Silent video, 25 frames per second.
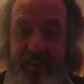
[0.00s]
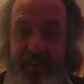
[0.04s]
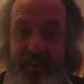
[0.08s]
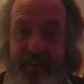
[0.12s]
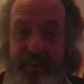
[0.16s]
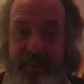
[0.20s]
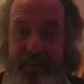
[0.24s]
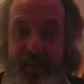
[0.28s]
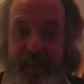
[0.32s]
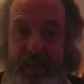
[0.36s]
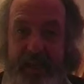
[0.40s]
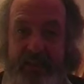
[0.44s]
you know,
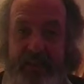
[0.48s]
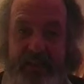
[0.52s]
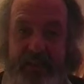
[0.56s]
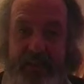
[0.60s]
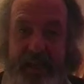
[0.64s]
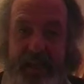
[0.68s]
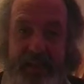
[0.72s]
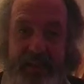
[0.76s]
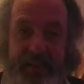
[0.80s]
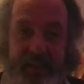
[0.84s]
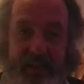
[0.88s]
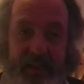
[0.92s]
to get to
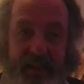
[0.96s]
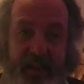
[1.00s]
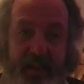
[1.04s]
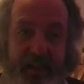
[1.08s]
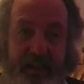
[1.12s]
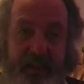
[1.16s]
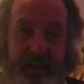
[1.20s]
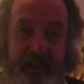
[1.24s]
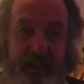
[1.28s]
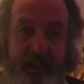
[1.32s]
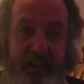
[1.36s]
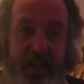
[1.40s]
get
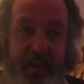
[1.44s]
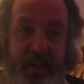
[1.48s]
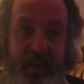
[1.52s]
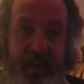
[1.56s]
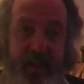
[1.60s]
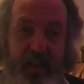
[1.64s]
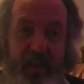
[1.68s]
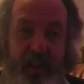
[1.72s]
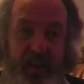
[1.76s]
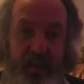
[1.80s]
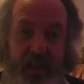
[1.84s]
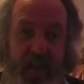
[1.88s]
um,
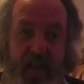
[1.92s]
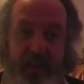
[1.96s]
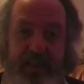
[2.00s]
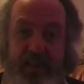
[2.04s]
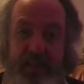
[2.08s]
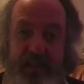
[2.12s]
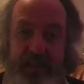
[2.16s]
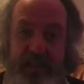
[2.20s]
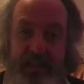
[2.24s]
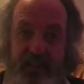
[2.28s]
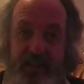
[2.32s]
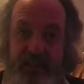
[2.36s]
the
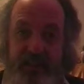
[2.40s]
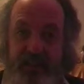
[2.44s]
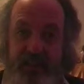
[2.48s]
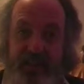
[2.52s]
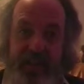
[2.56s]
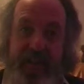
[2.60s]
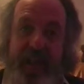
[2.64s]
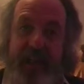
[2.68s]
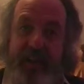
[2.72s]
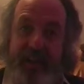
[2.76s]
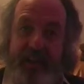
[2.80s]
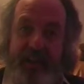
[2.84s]
essence of a
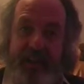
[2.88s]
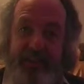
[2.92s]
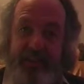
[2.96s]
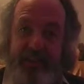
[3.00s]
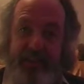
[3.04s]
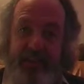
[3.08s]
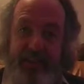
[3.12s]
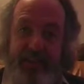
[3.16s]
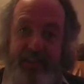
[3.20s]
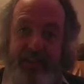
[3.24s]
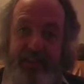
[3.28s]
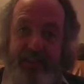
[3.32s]

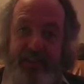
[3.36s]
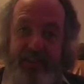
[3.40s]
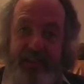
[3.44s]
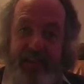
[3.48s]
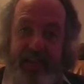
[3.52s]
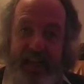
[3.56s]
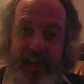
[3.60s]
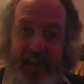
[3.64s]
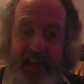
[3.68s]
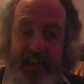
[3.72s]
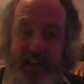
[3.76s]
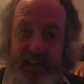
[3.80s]
character
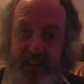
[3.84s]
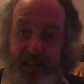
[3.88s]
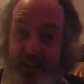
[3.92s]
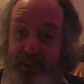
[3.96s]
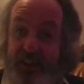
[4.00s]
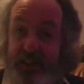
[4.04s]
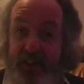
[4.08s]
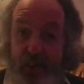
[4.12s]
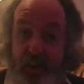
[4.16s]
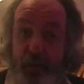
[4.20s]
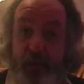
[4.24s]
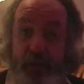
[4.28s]
in
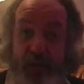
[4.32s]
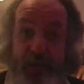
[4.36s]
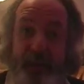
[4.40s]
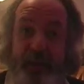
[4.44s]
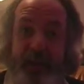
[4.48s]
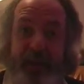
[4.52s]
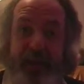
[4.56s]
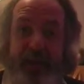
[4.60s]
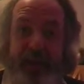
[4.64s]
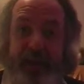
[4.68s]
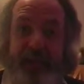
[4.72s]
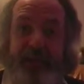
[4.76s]
just three
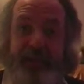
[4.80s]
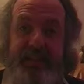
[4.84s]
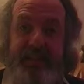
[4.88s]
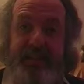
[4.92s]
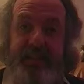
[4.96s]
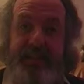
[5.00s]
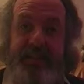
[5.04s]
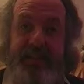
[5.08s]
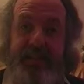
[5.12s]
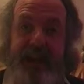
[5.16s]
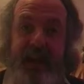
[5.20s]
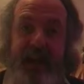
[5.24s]

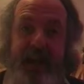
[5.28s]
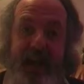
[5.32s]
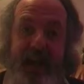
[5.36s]
minutes